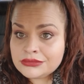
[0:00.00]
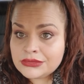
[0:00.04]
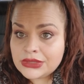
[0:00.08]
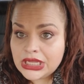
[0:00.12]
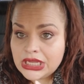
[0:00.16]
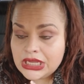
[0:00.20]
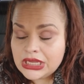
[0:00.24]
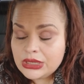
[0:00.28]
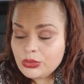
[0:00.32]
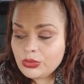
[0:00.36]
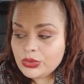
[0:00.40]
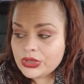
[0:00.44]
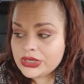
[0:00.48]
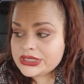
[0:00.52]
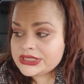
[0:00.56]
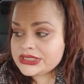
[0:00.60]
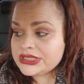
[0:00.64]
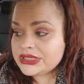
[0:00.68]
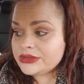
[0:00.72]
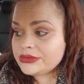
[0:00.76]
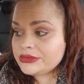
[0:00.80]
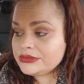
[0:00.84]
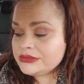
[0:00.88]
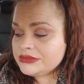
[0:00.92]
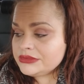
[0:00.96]
it worked
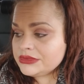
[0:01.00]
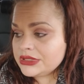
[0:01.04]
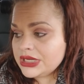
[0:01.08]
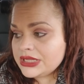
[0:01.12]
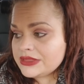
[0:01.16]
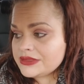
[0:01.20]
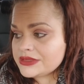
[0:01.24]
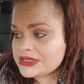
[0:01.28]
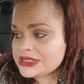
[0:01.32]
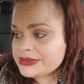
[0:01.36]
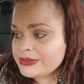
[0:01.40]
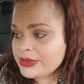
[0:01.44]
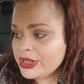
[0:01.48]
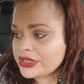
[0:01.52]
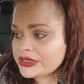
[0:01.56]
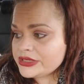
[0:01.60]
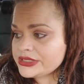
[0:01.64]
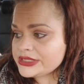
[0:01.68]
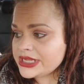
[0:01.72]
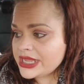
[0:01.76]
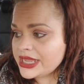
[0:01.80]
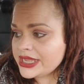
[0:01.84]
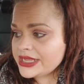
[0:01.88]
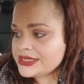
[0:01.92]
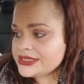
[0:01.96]
out in the smaller
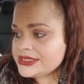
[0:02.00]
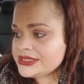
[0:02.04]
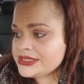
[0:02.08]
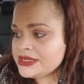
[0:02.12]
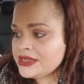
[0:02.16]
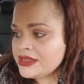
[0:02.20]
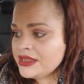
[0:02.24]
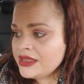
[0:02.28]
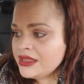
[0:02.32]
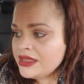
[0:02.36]
size.